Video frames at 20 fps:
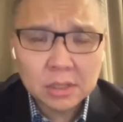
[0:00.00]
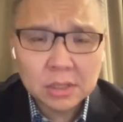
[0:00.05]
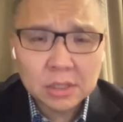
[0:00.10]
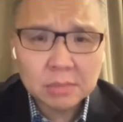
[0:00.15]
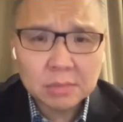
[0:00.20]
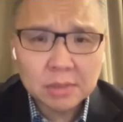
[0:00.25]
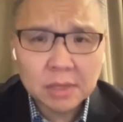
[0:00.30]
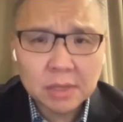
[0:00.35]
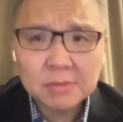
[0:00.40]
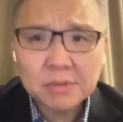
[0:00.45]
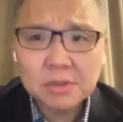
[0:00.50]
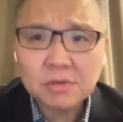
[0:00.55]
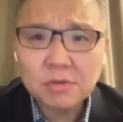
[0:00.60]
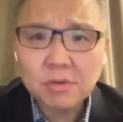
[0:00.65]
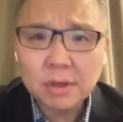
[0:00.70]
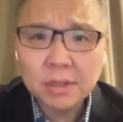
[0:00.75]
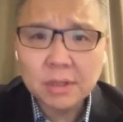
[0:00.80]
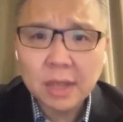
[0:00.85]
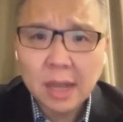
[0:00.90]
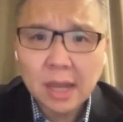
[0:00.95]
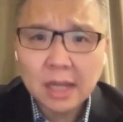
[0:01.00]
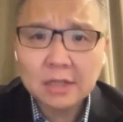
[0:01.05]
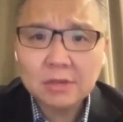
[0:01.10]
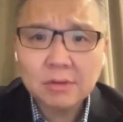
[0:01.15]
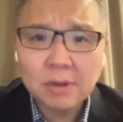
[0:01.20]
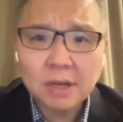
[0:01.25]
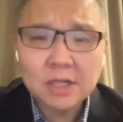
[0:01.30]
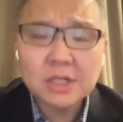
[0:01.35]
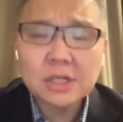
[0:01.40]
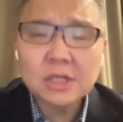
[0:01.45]
sometimes it's quite
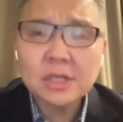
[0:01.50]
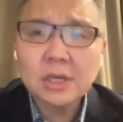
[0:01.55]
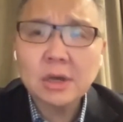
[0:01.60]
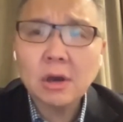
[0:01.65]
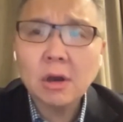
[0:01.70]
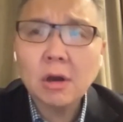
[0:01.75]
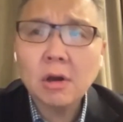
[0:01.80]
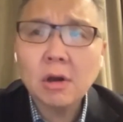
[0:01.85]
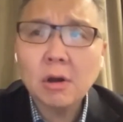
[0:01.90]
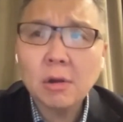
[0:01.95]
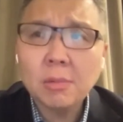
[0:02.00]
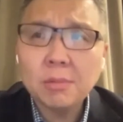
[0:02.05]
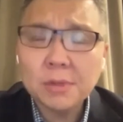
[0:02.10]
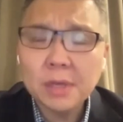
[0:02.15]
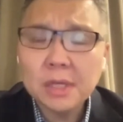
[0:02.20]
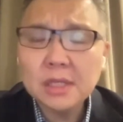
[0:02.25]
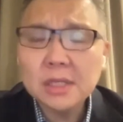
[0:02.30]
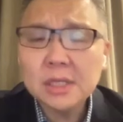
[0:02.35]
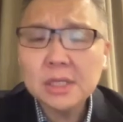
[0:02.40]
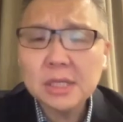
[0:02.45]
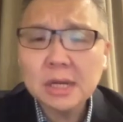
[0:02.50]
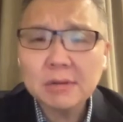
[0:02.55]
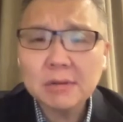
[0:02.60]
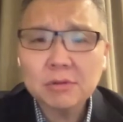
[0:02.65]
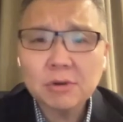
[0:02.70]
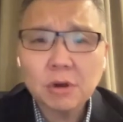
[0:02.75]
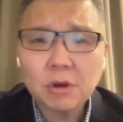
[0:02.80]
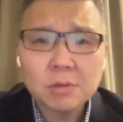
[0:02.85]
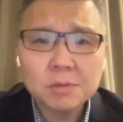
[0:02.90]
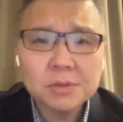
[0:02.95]
hard to actually obtain these
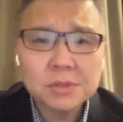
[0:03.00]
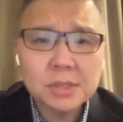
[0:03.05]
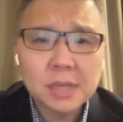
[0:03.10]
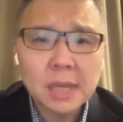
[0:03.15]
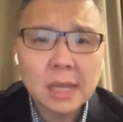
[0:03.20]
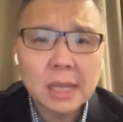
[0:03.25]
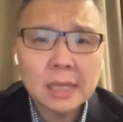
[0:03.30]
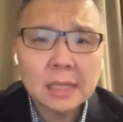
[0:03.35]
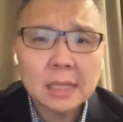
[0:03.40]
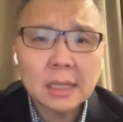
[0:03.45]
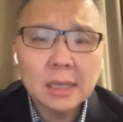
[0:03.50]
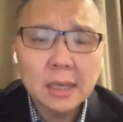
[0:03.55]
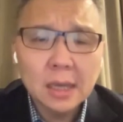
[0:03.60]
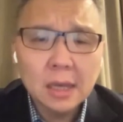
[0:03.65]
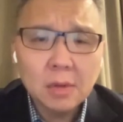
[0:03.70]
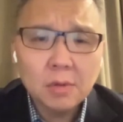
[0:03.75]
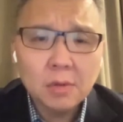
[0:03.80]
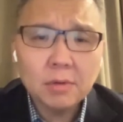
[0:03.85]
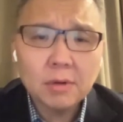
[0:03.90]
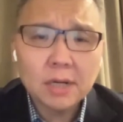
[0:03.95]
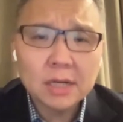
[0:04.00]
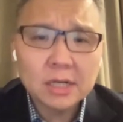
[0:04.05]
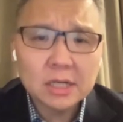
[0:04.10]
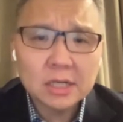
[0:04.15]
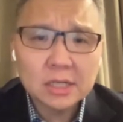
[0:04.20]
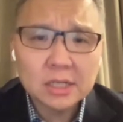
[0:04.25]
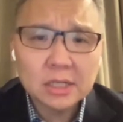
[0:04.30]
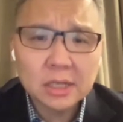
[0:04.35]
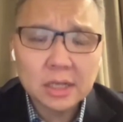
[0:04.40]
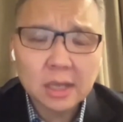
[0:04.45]
outcrops, and we were
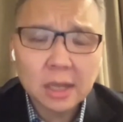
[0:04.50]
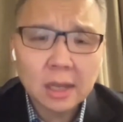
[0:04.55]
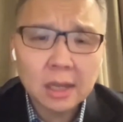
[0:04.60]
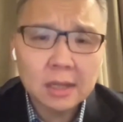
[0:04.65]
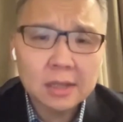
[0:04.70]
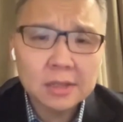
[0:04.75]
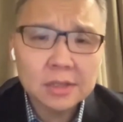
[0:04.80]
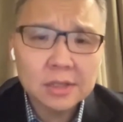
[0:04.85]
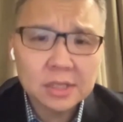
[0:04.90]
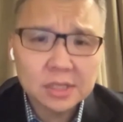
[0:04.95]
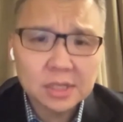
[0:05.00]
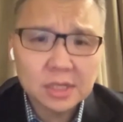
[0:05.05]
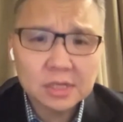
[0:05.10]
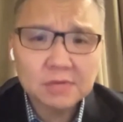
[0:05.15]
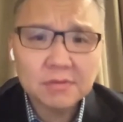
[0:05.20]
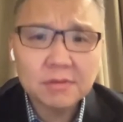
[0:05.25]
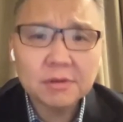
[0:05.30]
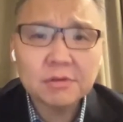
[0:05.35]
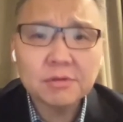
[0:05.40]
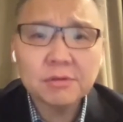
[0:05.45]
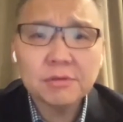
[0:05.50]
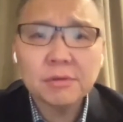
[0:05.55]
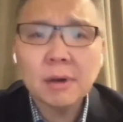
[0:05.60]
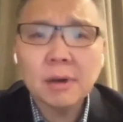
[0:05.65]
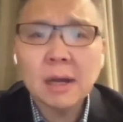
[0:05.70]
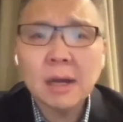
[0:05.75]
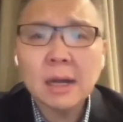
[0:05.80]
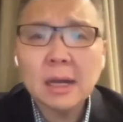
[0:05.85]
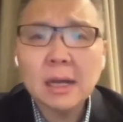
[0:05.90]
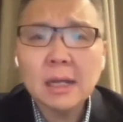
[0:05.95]
actually successful
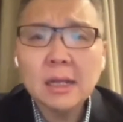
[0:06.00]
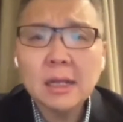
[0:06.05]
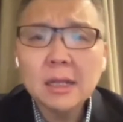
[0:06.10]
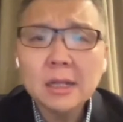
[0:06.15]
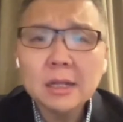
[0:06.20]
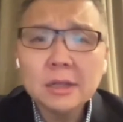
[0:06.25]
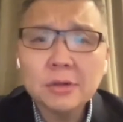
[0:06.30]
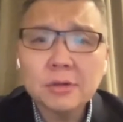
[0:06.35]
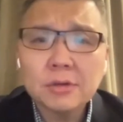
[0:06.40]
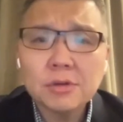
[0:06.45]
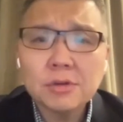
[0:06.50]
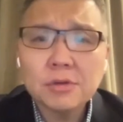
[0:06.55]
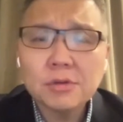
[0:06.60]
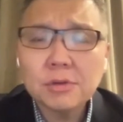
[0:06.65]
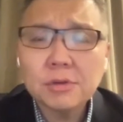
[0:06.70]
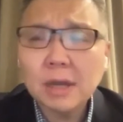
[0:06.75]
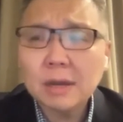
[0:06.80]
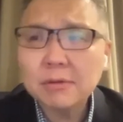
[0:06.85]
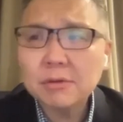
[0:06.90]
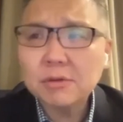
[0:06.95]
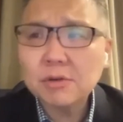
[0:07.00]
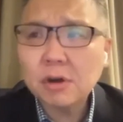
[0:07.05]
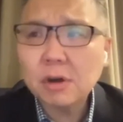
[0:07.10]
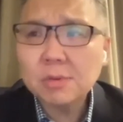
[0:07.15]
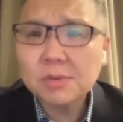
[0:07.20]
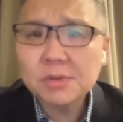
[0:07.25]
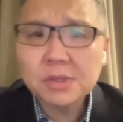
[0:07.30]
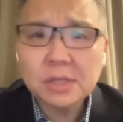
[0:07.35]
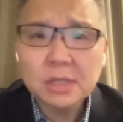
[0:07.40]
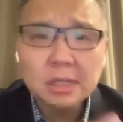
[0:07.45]
to looking through the
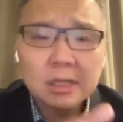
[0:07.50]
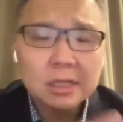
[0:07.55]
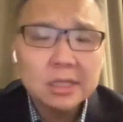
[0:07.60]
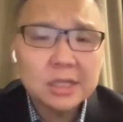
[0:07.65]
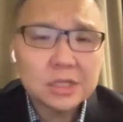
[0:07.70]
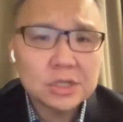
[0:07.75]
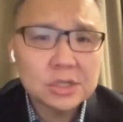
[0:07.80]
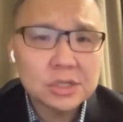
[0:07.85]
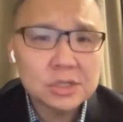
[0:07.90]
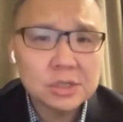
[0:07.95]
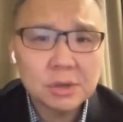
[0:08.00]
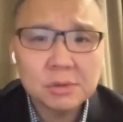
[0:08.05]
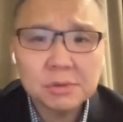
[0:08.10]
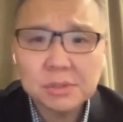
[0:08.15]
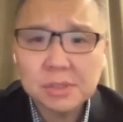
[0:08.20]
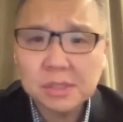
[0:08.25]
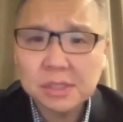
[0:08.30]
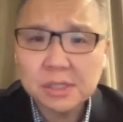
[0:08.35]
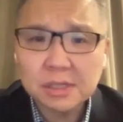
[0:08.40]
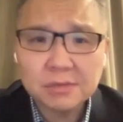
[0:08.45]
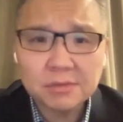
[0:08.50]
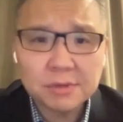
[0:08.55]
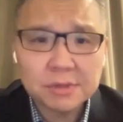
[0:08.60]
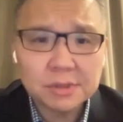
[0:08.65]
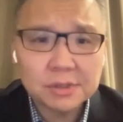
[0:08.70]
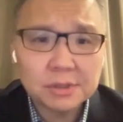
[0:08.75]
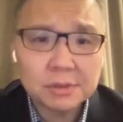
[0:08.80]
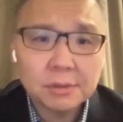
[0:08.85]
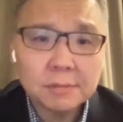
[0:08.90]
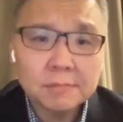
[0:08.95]
outcrops in leach zones, etc.
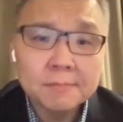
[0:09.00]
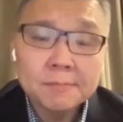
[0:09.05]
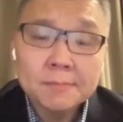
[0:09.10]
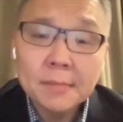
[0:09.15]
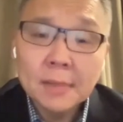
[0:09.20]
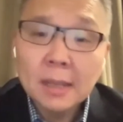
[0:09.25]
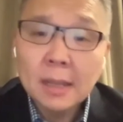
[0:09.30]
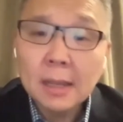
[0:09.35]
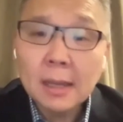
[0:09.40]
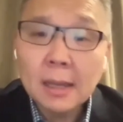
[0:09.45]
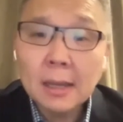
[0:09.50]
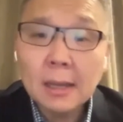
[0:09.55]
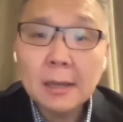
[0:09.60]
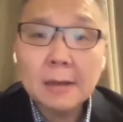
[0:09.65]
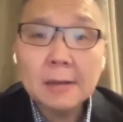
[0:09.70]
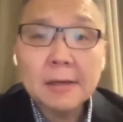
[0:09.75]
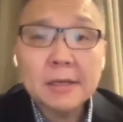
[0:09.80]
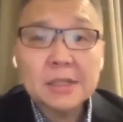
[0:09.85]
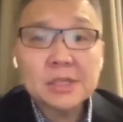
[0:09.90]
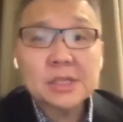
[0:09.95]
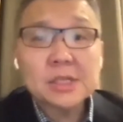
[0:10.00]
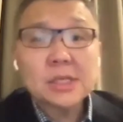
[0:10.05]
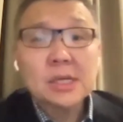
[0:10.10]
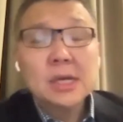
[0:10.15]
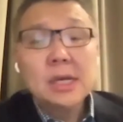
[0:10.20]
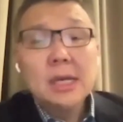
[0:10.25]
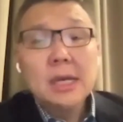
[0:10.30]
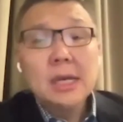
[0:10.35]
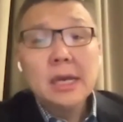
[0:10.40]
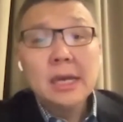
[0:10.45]
So it's
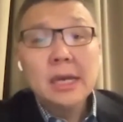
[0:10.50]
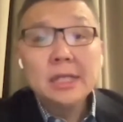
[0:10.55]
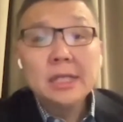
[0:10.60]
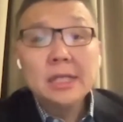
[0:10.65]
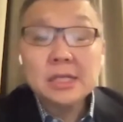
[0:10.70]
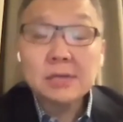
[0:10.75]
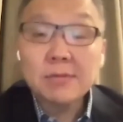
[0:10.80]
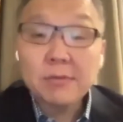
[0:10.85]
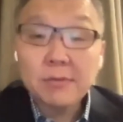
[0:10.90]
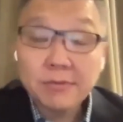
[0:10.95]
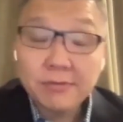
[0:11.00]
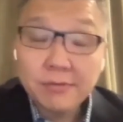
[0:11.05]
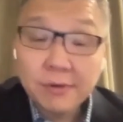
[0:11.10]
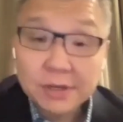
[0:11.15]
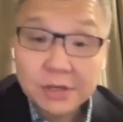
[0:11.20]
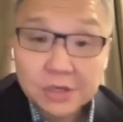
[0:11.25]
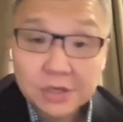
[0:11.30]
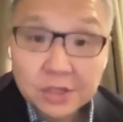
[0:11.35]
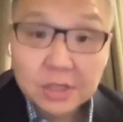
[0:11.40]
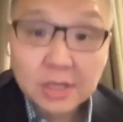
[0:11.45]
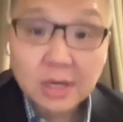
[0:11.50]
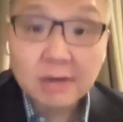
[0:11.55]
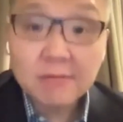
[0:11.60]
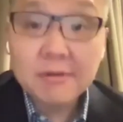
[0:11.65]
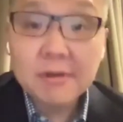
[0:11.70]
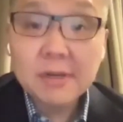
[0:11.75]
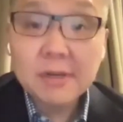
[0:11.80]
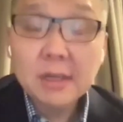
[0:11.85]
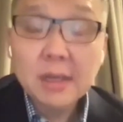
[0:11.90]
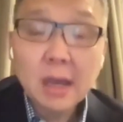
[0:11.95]
fresh
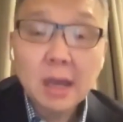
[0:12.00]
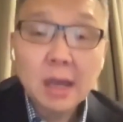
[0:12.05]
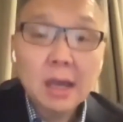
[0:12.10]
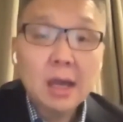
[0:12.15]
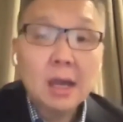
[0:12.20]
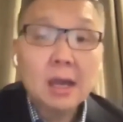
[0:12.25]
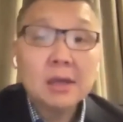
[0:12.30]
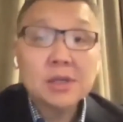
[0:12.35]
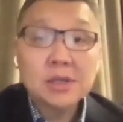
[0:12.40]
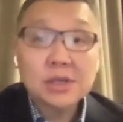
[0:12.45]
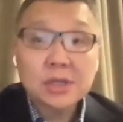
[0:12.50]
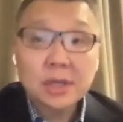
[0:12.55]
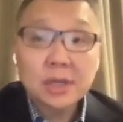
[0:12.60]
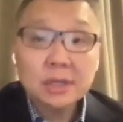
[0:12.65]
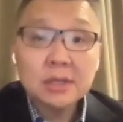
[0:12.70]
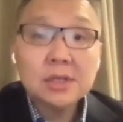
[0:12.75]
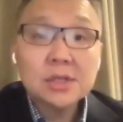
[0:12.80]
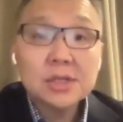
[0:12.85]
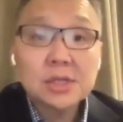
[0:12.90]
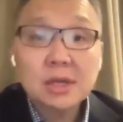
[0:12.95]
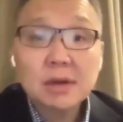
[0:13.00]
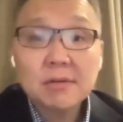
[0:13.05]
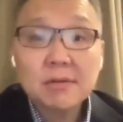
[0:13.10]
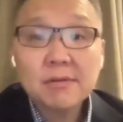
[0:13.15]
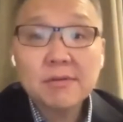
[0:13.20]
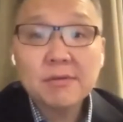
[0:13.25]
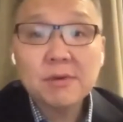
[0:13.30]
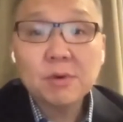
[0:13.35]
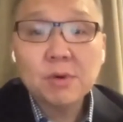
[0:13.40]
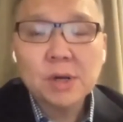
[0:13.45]
discovery, exciting
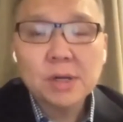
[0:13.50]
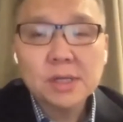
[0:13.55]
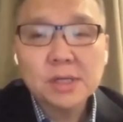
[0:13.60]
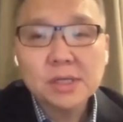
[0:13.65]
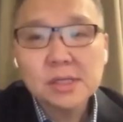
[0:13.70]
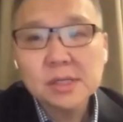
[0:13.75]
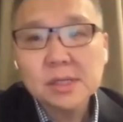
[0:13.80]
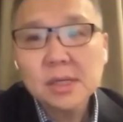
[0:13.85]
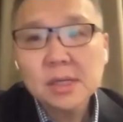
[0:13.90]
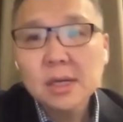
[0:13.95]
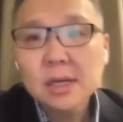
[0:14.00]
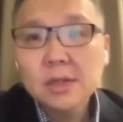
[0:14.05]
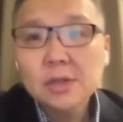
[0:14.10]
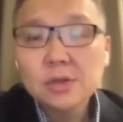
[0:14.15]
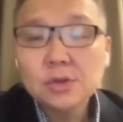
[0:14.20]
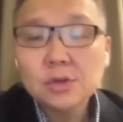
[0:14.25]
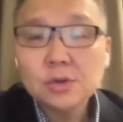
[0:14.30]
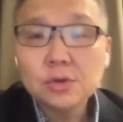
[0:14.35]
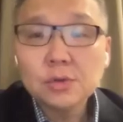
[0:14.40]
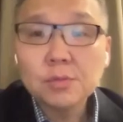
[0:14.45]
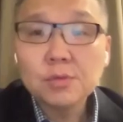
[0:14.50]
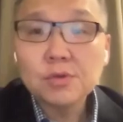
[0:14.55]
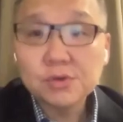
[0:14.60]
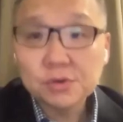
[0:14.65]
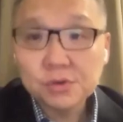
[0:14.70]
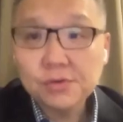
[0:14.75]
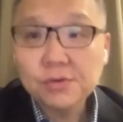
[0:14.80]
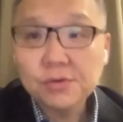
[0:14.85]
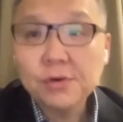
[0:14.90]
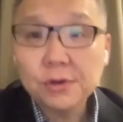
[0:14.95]
discovery for us to
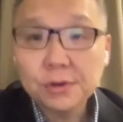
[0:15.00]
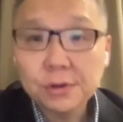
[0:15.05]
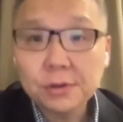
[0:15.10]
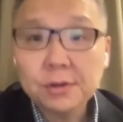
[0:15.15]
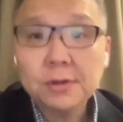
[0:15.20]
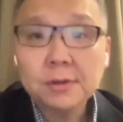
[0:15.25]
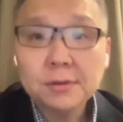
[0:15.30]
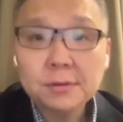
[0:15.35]
pursue further.